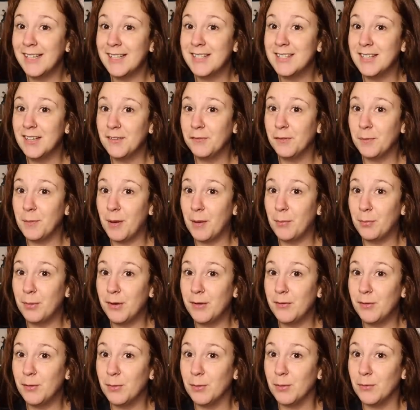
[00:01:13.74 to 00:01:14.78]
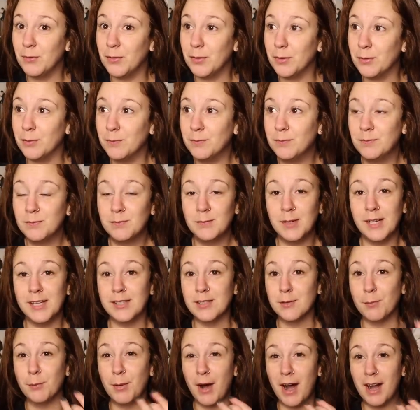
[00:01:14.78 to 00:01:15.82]
that's it for my preview review.
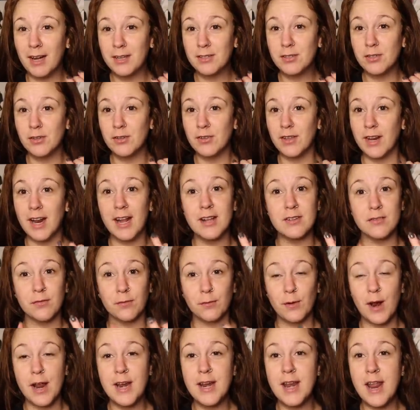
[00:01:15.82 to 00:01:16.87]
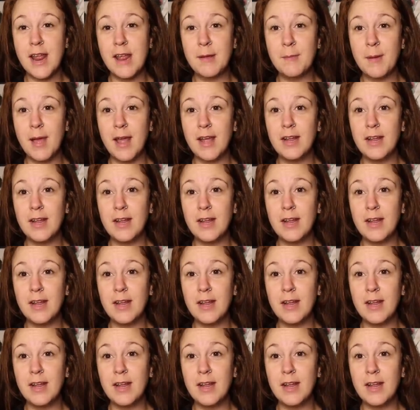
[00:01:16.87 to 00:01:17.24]
It's a boxer that has a friend named